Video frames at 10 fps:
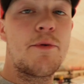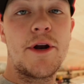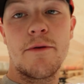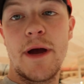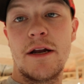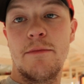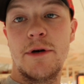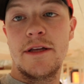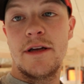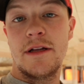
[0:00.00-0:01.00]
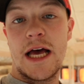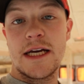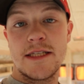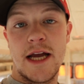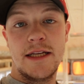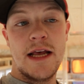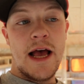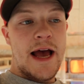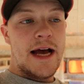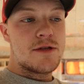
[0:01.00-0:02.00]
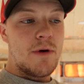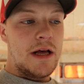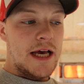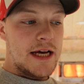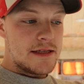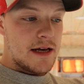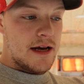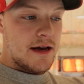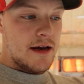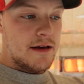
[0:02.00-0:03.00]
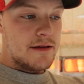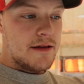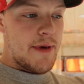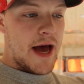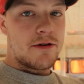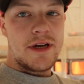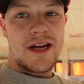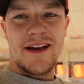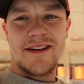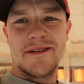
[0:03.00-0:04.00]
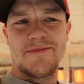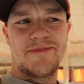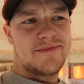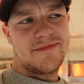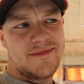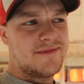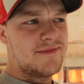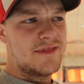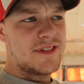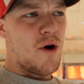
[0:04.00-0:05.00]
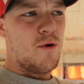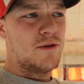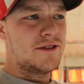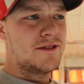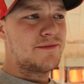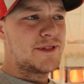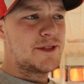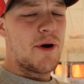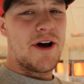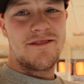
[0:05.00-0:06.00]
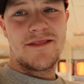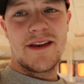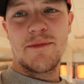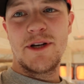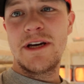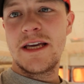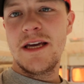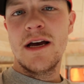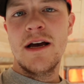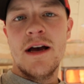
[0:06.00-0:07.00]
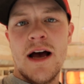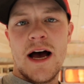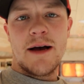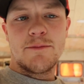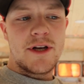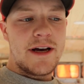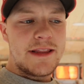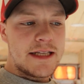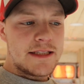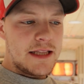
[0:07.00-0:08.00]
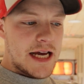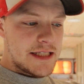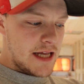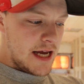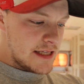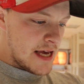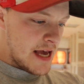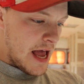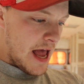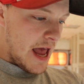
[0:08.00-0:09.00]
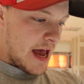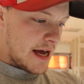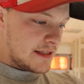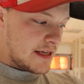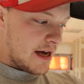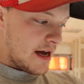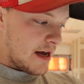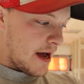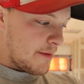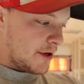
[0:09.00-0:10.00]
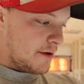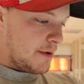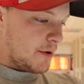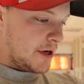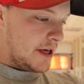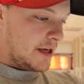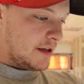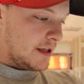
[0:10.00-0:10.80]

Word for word: breaker panel put in there last night, as well as uh, the battery kind of holder spot thingamadoohickey. Um, so I got that done last night, and uh, I'm going to be putting in